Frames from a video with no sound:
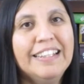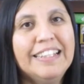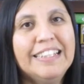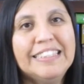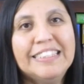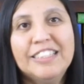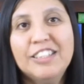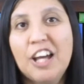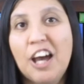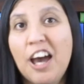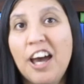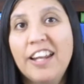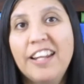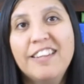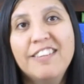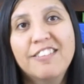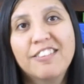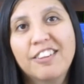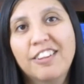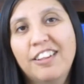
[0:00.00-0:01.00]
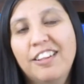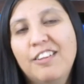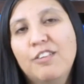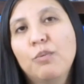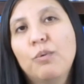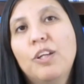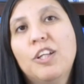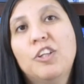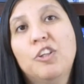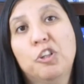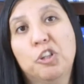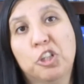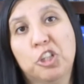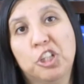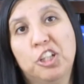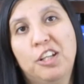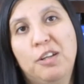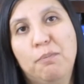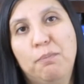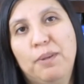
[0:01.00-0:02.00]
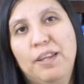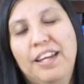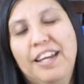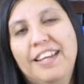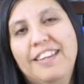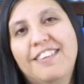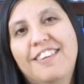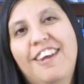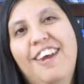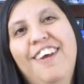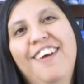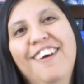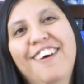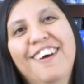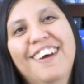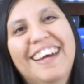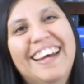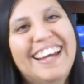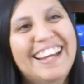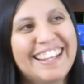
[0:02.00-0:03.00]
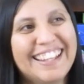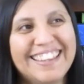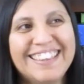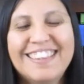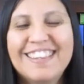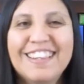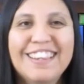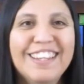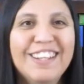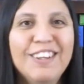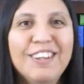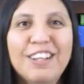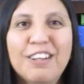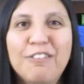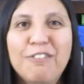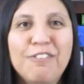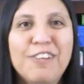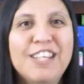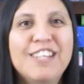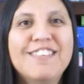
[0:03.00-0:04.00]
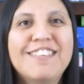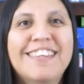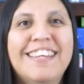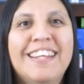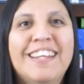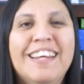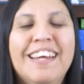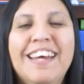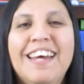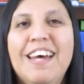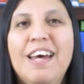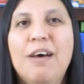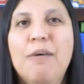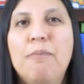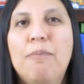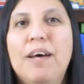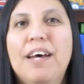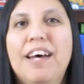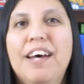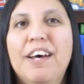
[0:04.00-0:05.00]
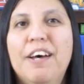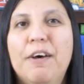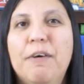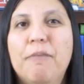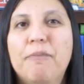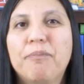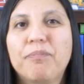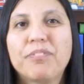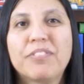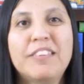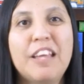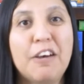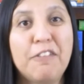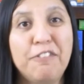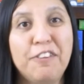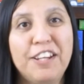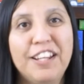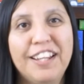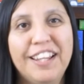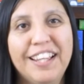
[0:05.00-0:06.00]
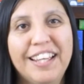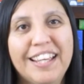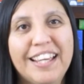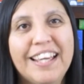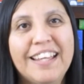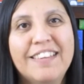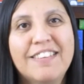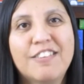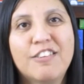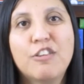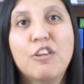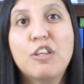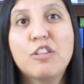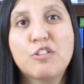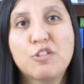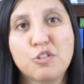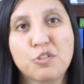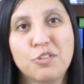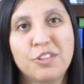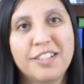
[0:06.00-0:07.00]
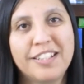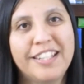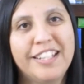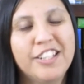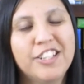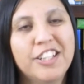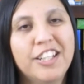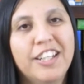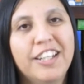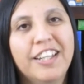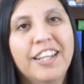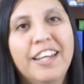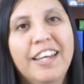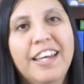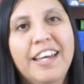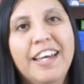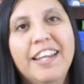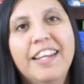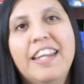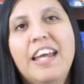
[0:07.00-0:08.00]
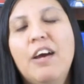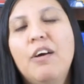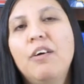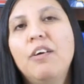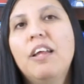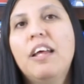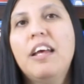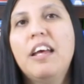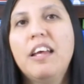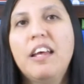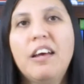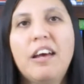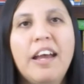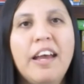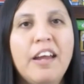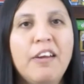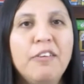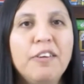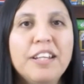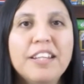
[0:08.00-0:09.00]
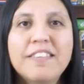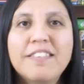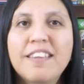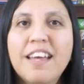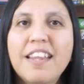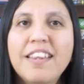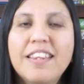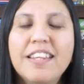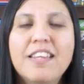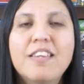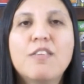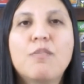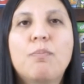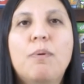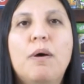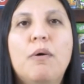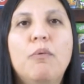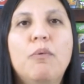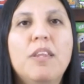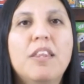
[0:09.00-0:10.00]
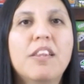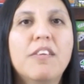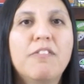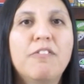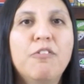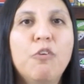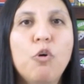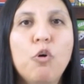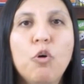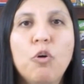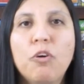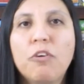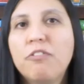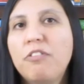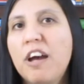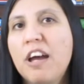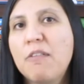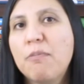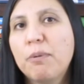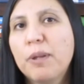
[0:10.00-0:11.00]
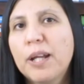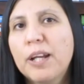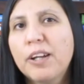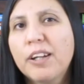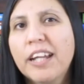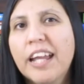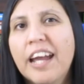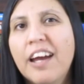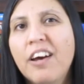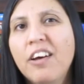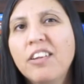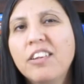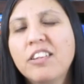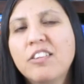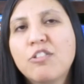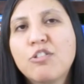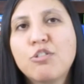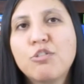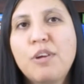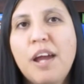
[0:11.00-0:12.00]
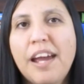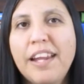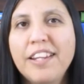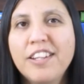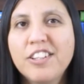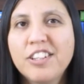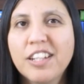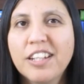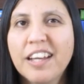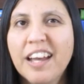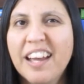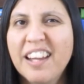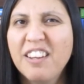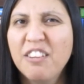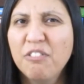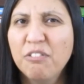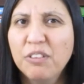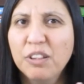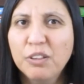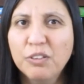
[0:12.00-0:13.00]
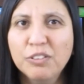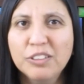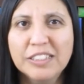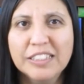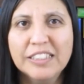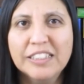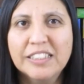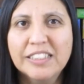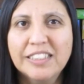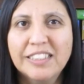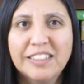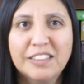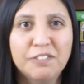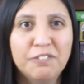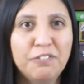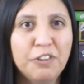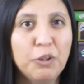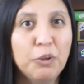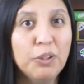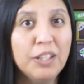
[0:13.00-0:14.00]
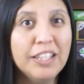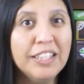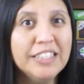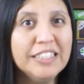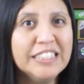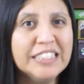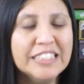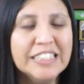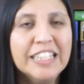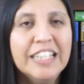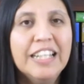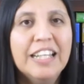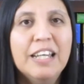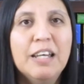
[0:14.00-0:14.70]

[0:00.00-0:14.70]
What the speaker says: is not as good as what you shouldn't play. So it's a little confusing, but definitely it's strategic. Now, I already said this, but with a 4 or 5 player count, the strategy kind of loses its focus